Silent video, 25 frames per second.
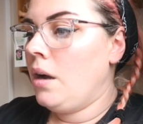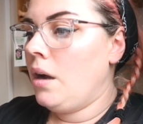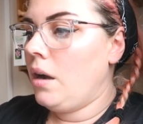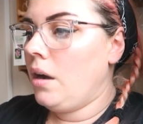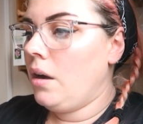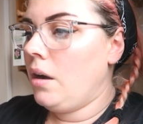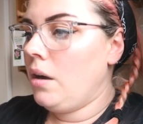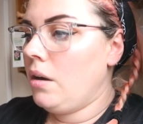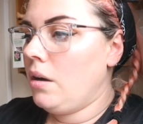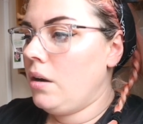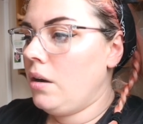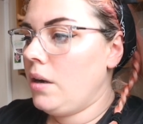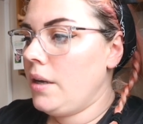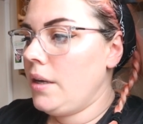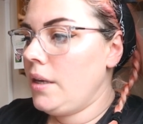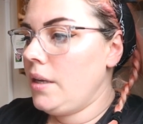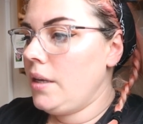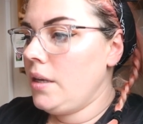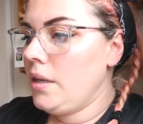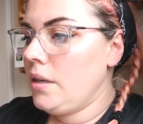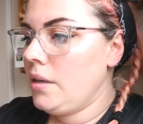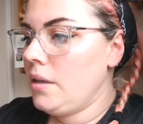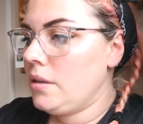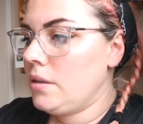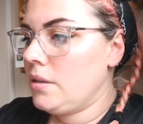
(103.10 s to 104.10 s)

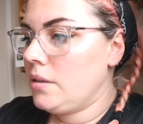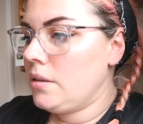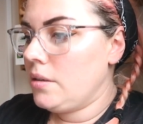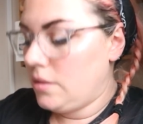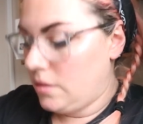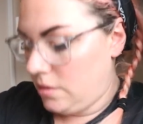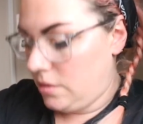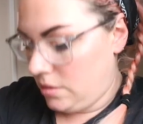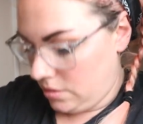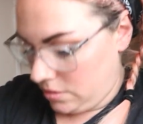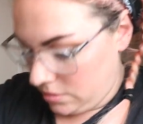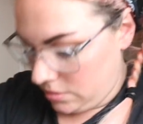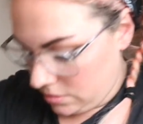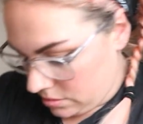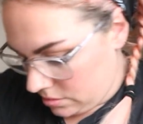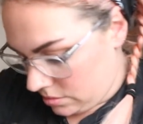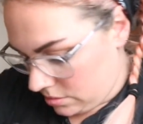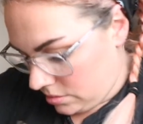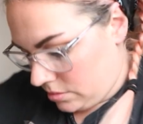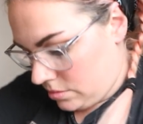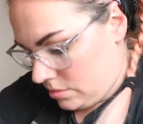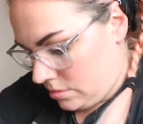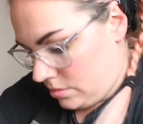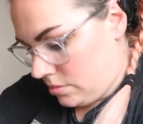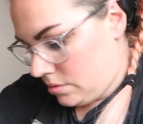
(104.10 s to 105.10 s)
I
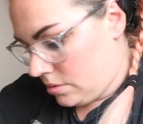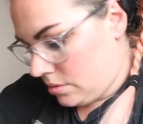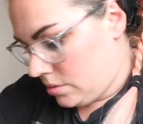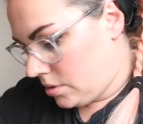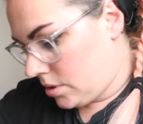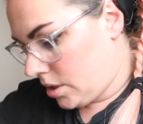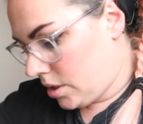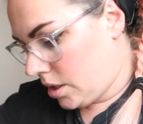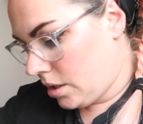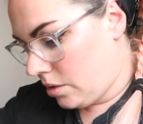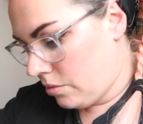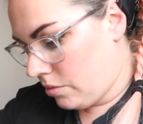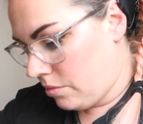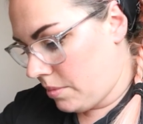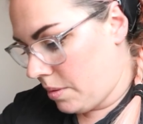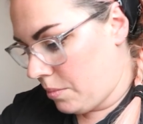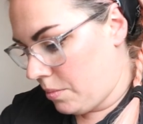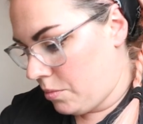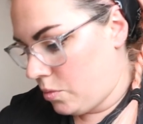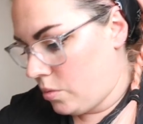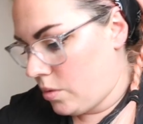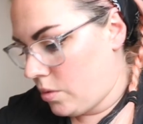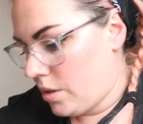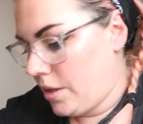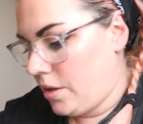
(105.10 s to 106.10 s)
can't
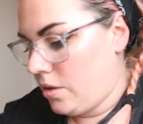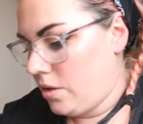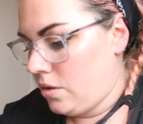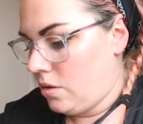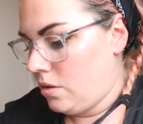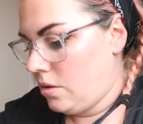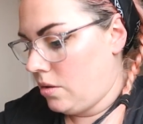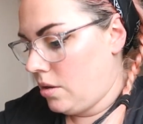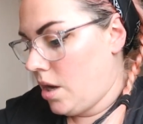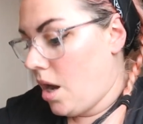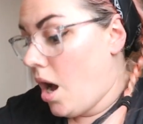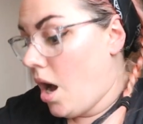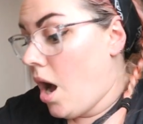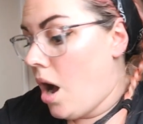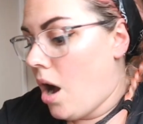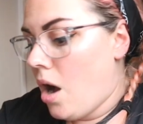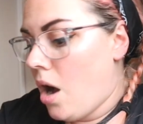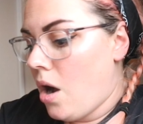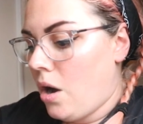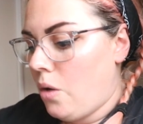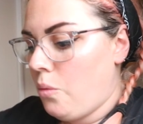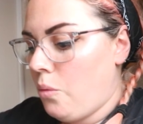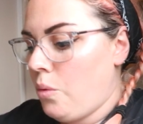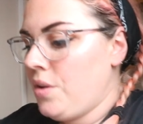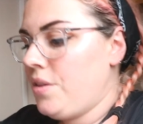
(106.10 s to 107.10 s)
remember what I got.
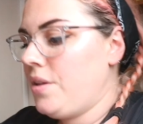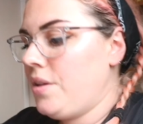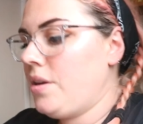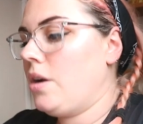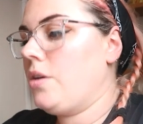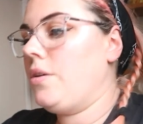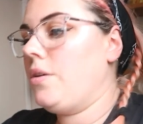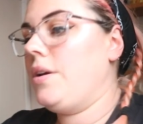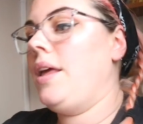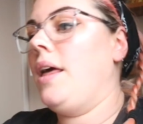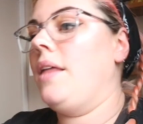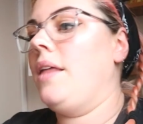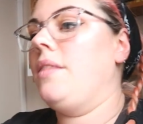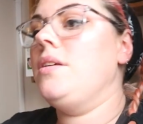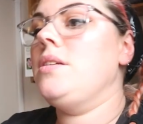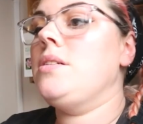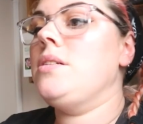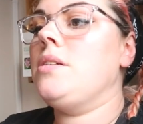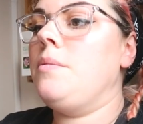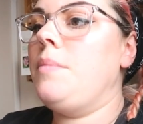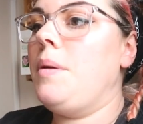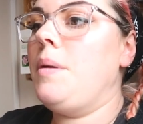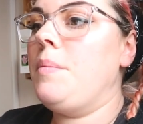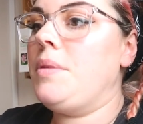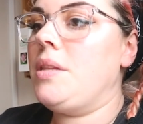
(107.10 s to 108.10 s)
Oh, one thing I got. Yeah, this,
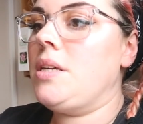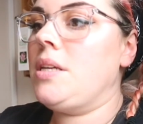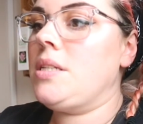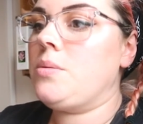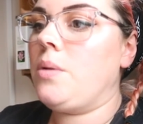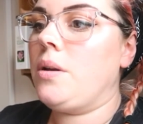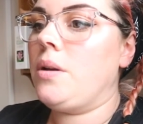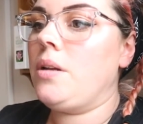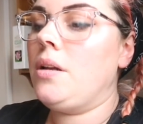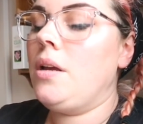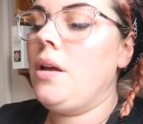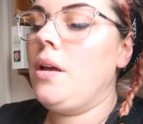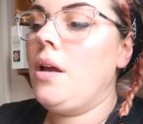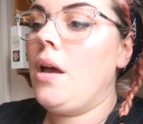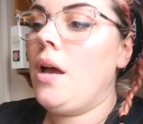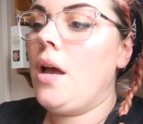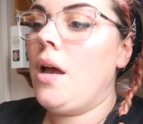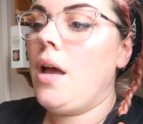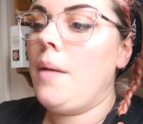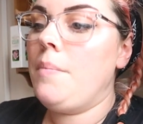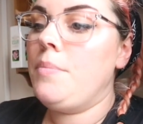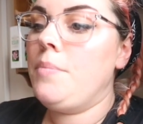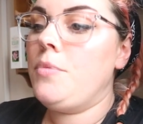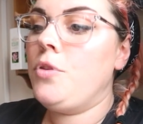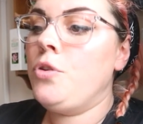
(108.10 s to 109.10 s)
I remember this one.
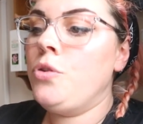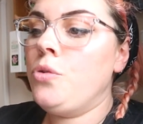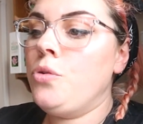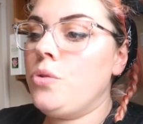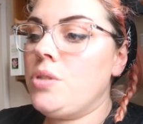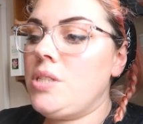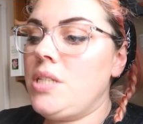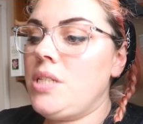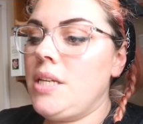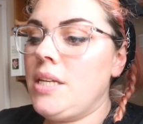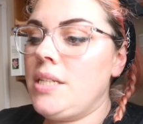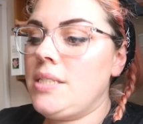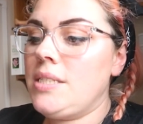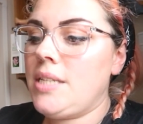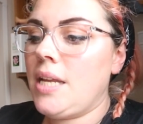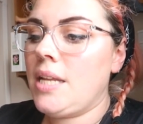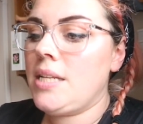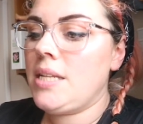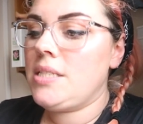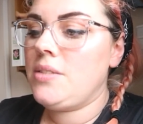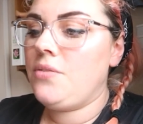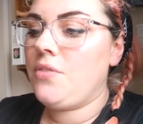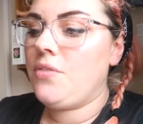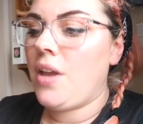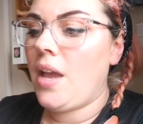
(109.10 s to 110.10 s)
Naughty
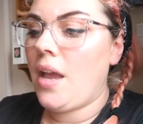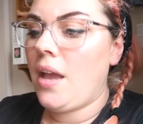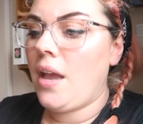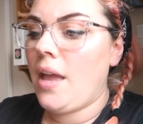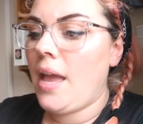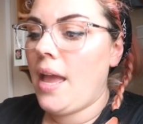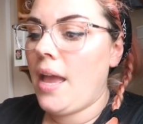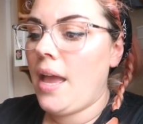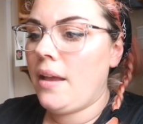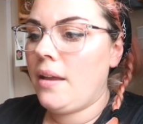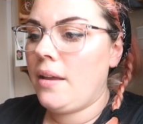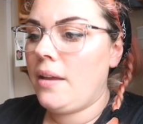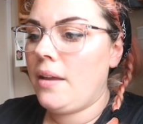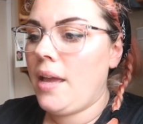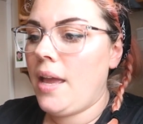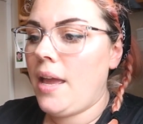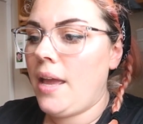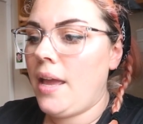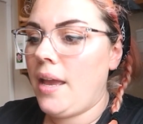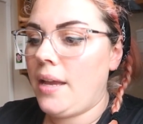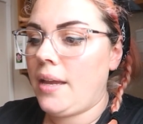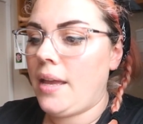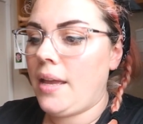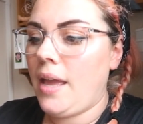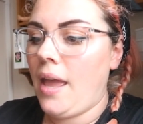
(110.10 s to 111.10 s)
Intensive
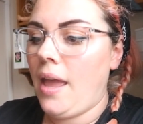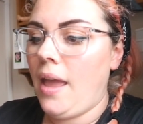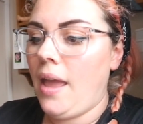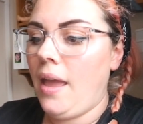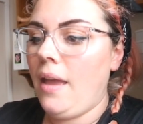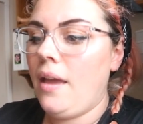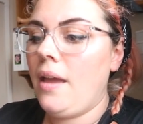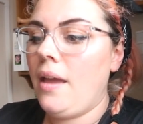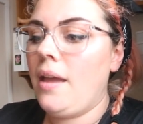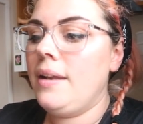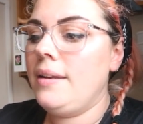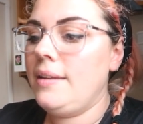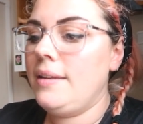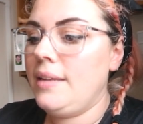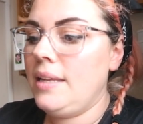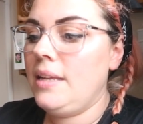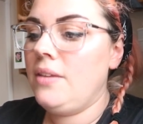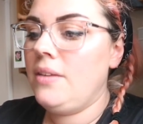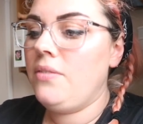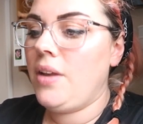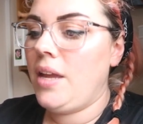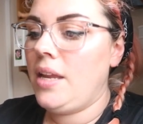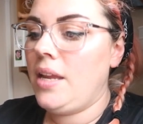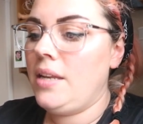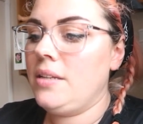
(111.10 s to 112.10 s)
Hair Care
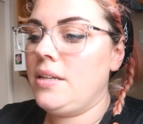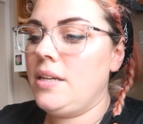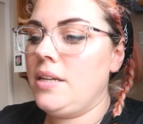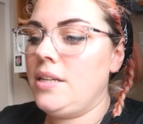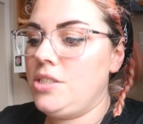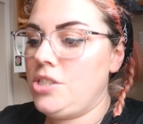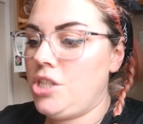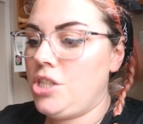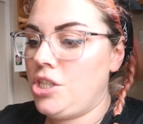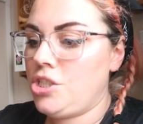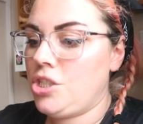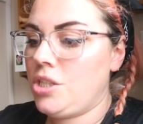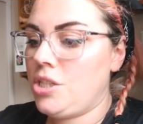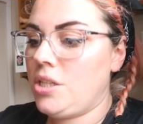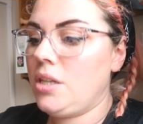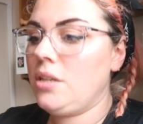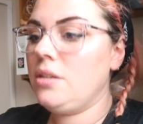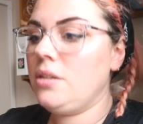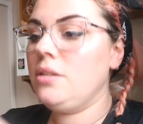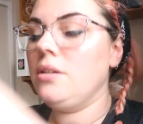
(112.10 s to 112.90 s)
Leave-In Conditioner.